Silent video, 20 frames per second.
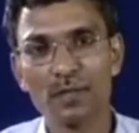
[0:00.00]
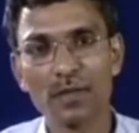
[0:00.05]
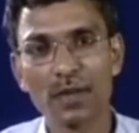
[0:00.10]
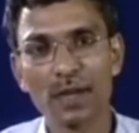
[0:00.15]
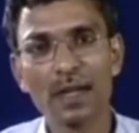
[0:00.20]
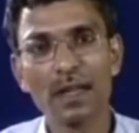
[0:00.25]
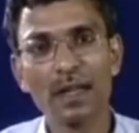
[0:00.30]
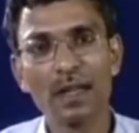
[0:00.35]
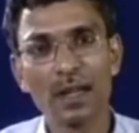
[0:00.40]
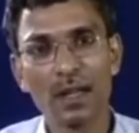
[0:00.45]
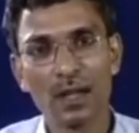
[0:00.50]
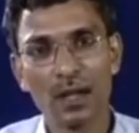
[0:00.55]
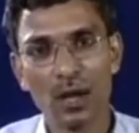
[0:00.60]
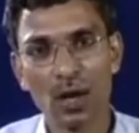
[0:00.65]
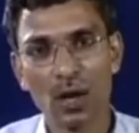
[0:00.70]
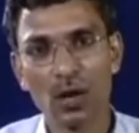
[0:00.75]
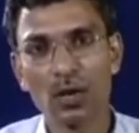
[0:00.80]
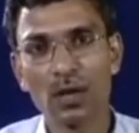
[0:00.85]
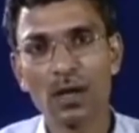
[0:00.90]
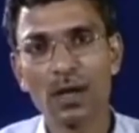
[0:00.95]
for a
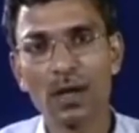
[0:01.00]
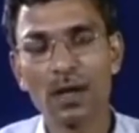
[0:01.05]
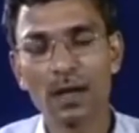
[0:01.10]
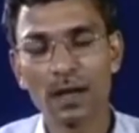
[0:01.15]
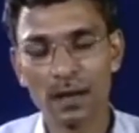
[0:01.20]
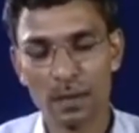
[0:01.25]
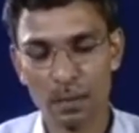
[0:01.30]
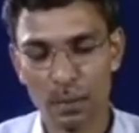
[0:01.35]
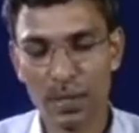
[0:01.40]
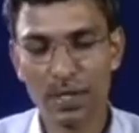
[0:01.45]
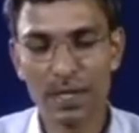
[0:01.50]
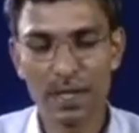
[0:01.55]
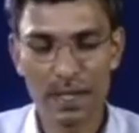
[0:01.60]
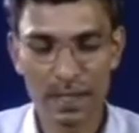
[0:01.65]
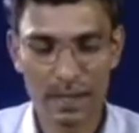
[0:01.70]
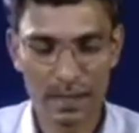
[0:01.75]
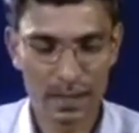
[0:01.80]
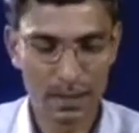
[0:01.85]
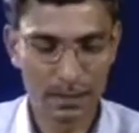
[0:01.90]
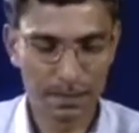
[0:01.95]
long
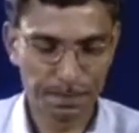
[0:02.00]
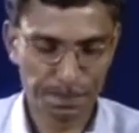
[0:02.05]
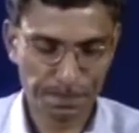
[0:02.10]
periods.